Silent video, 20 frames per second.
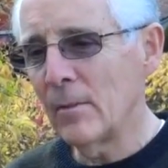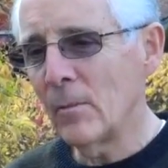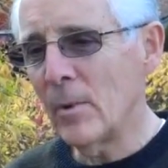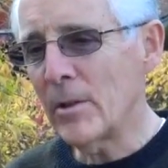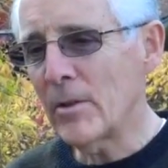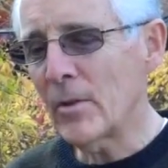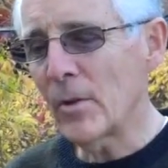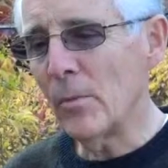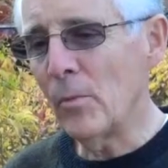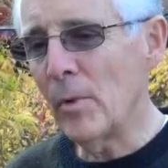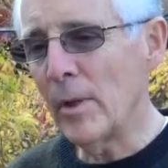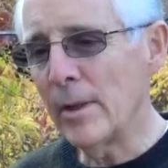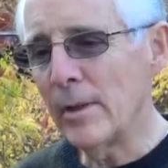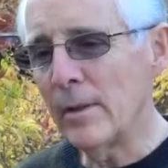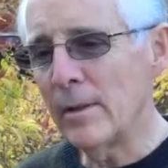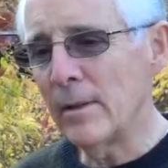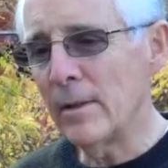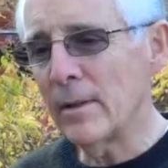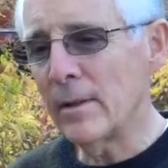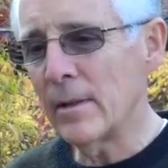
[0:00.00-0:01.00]
what's the one
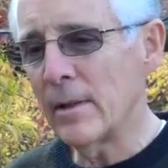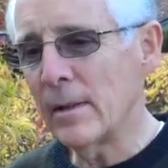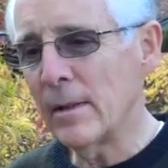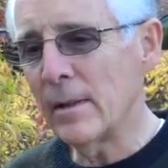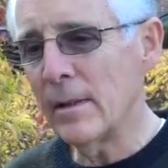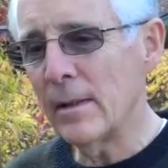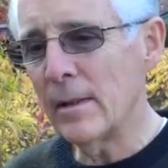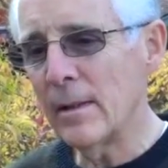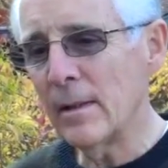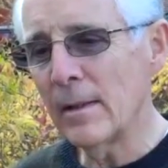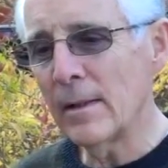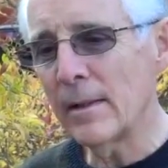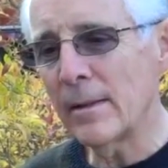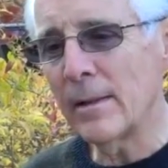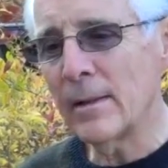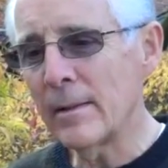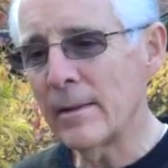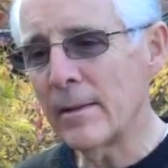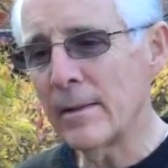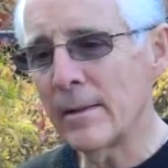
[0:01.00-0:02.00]

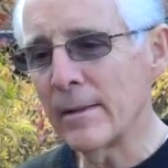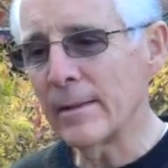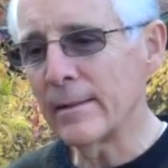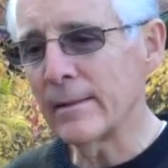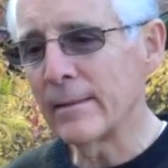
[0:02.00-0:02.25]
that